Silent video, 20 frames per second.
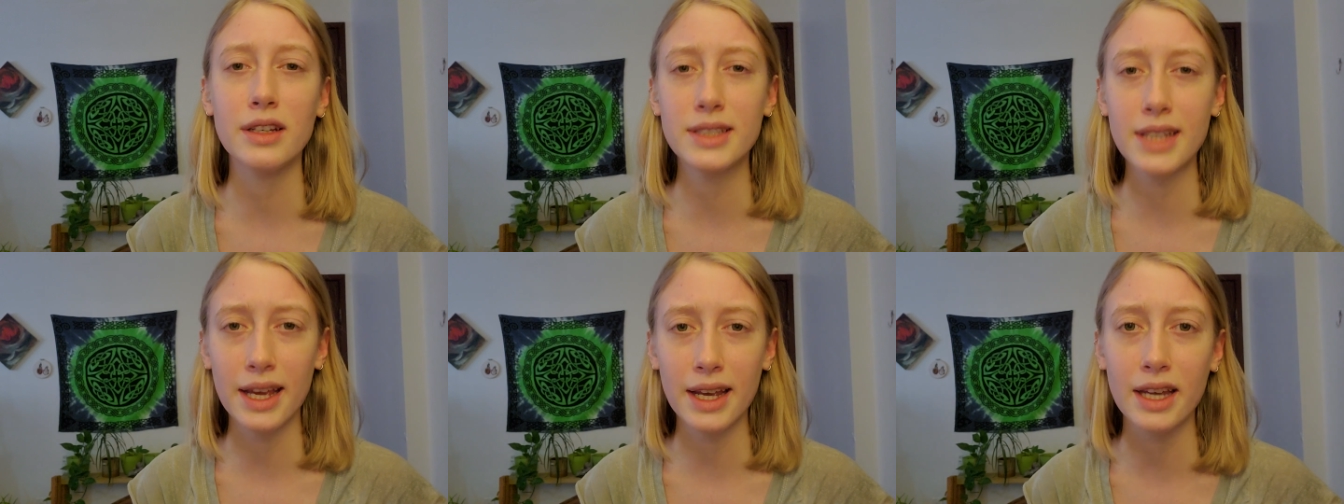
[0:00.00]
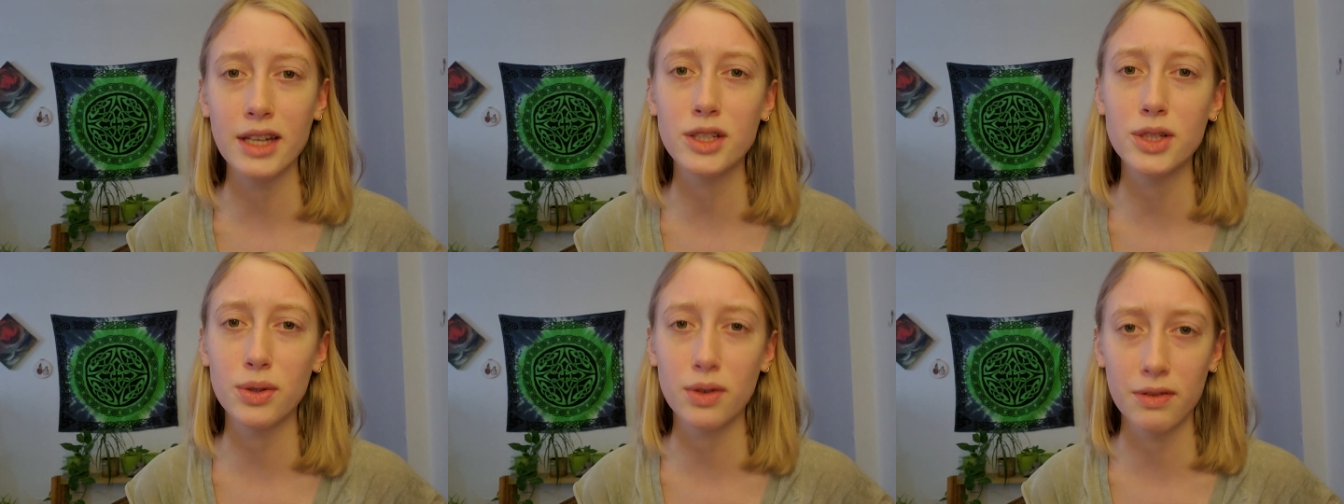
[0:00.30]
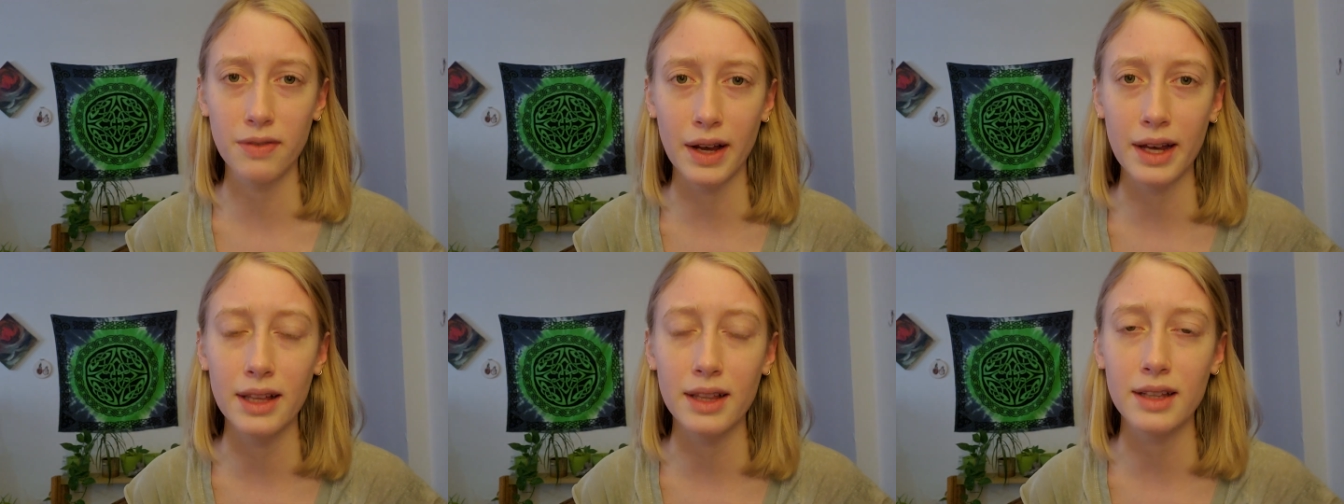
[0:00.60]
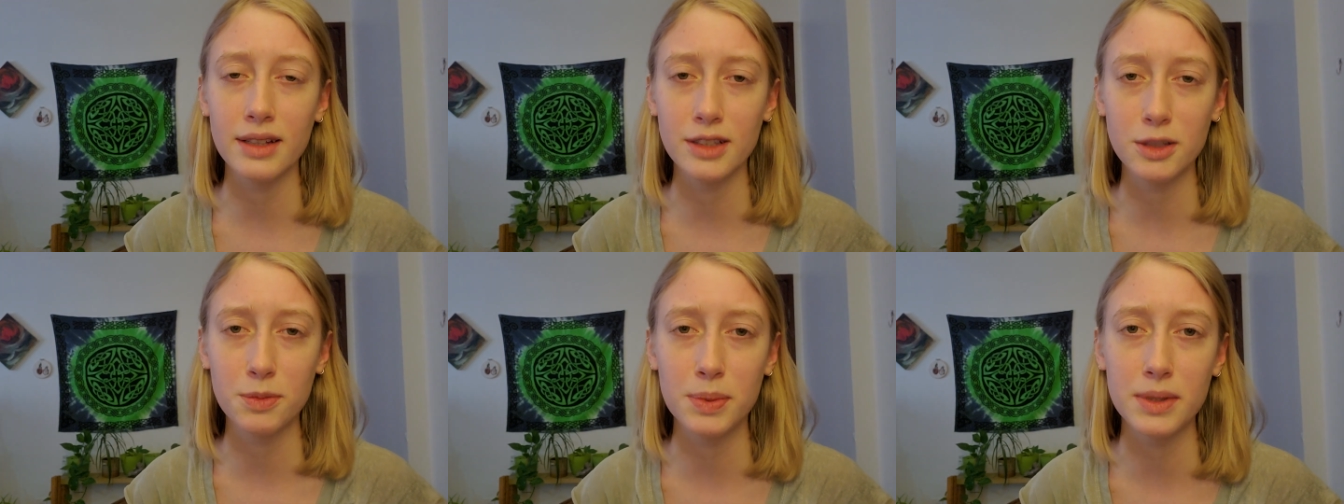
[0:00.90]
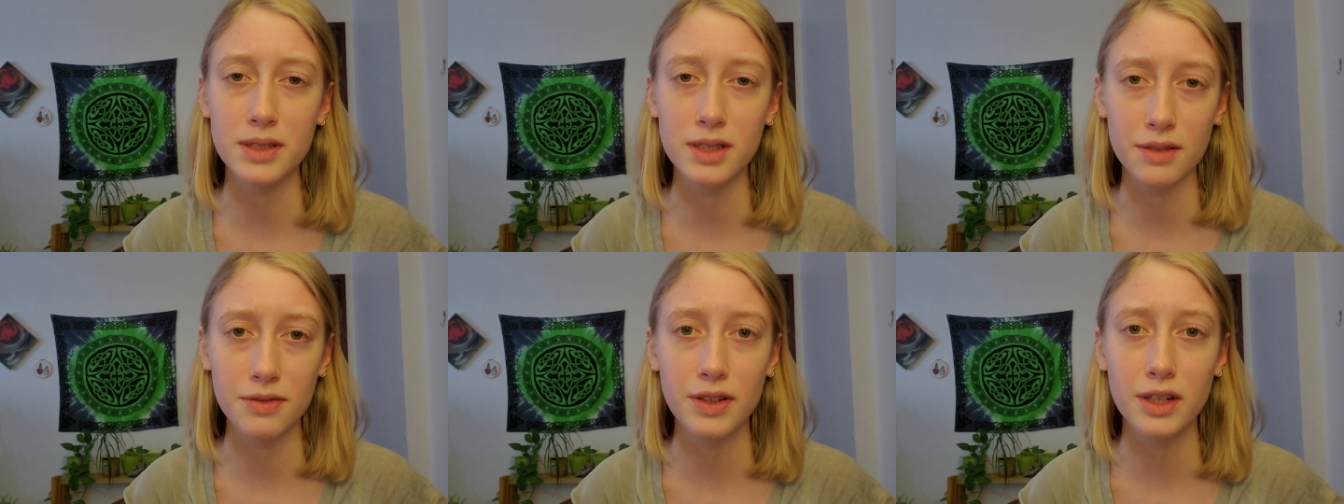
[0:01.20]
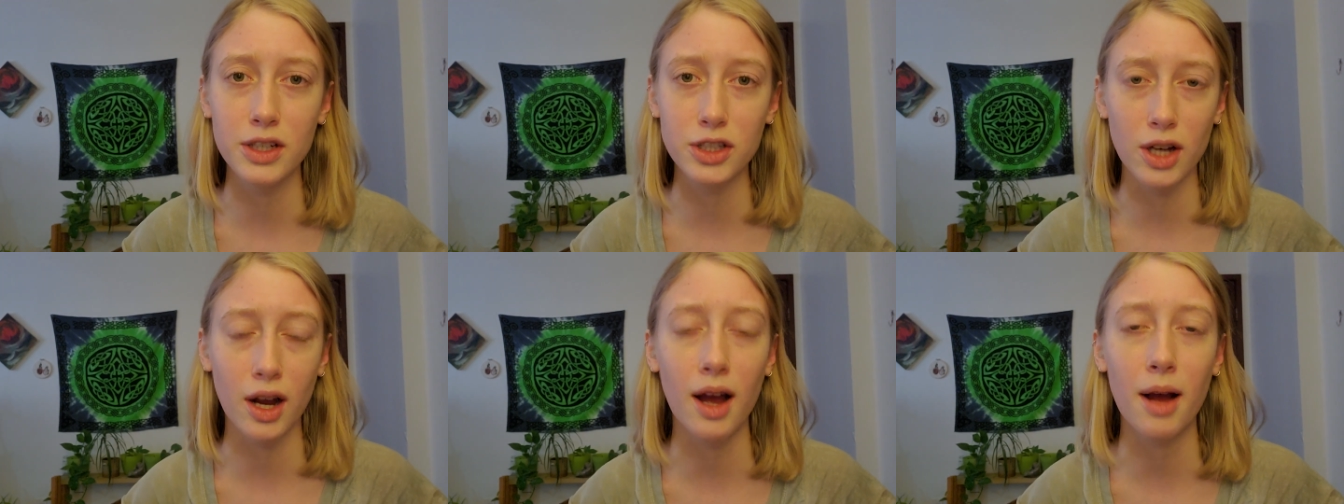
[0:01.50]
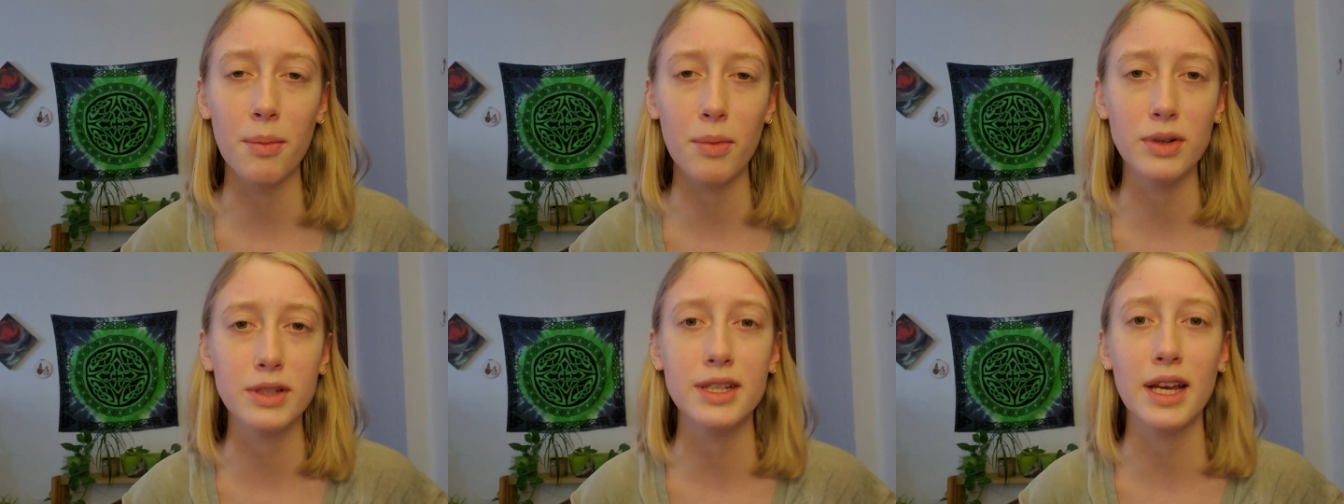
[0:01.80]
take it to a violin specific
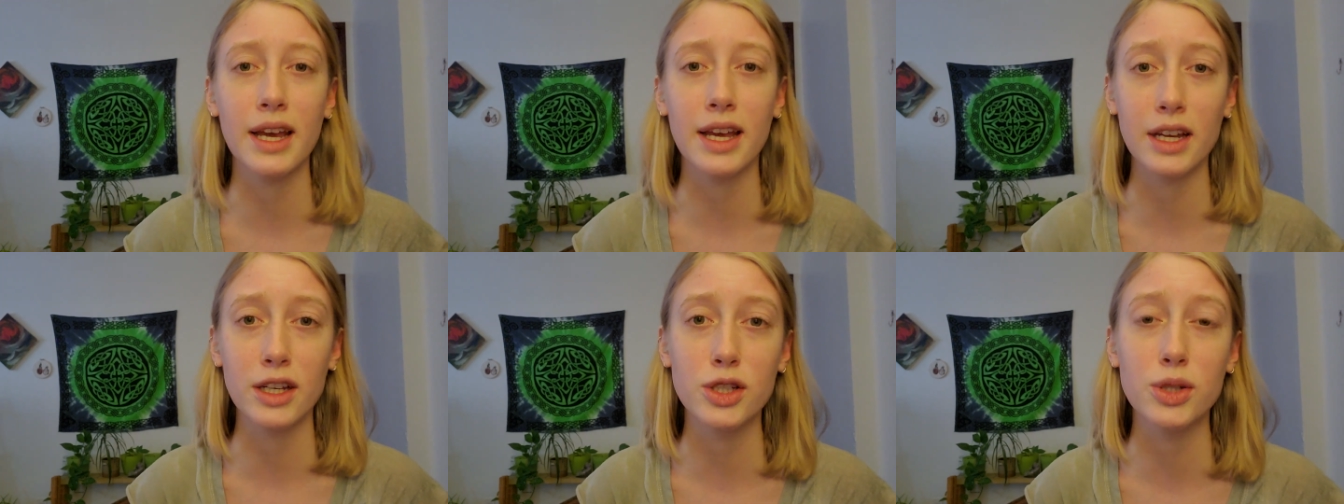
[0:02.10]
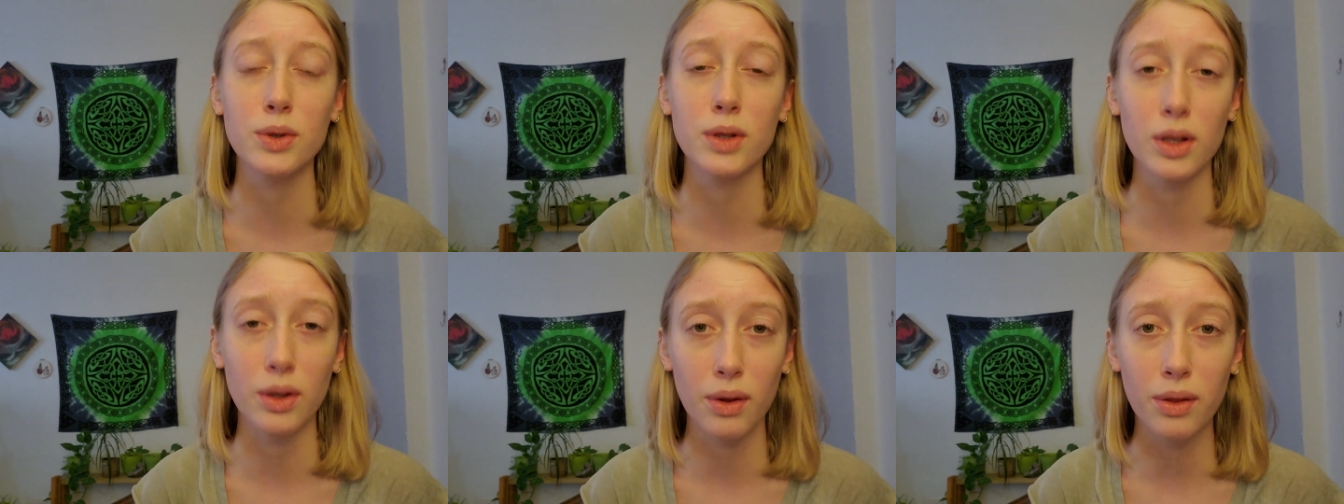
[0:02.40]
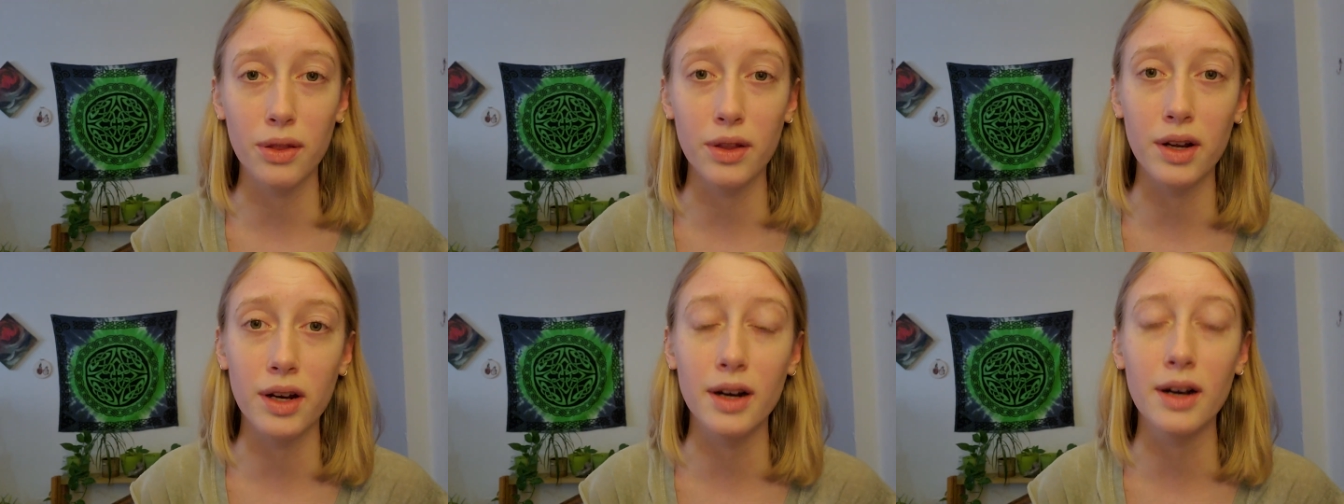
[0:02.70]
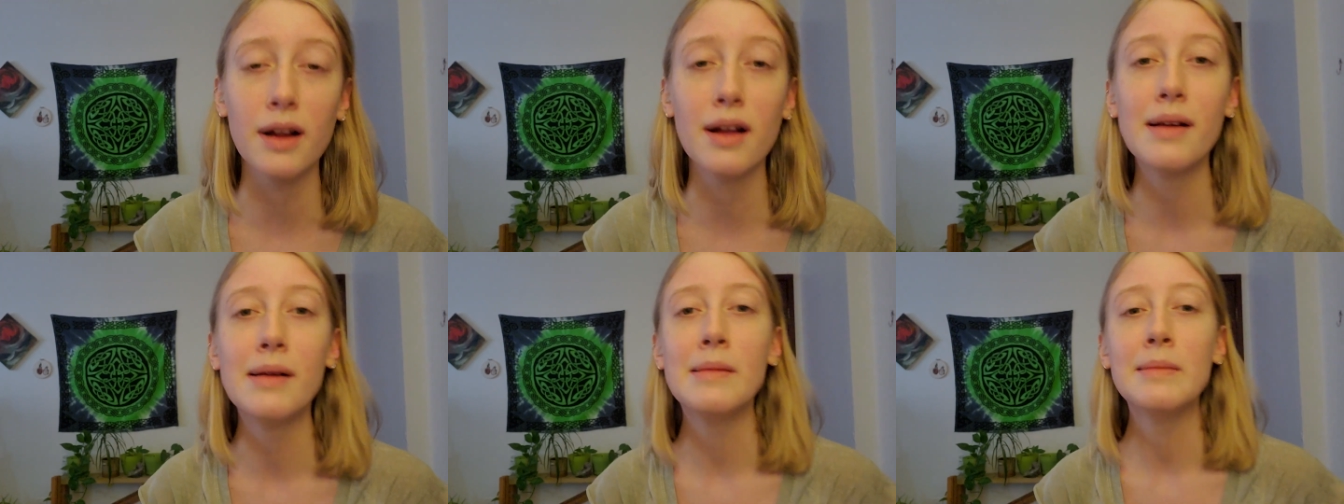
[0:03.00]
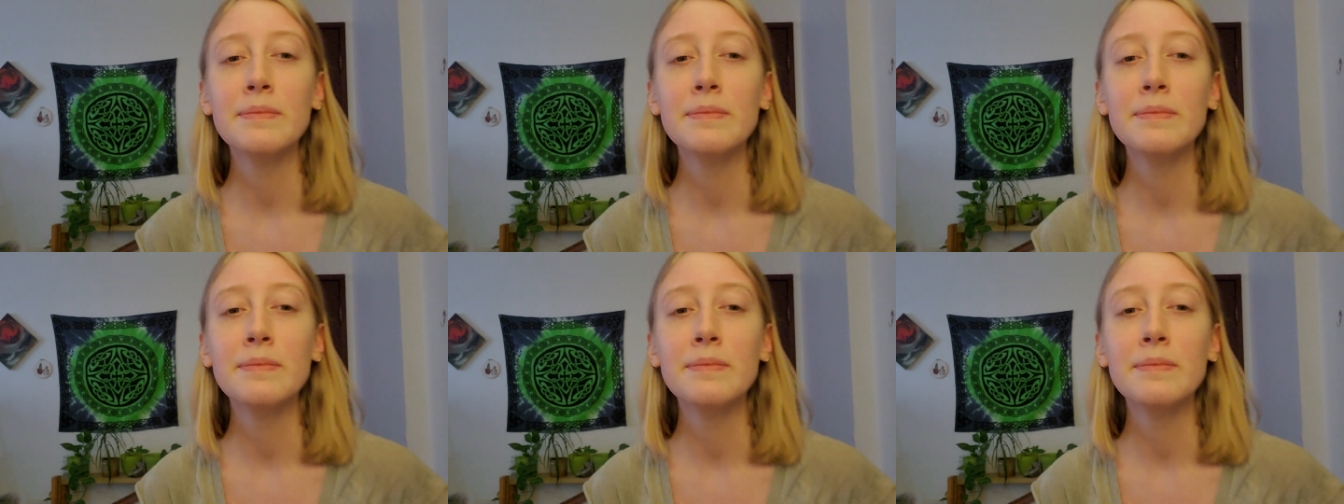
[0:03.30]
shop or take it to a luthier.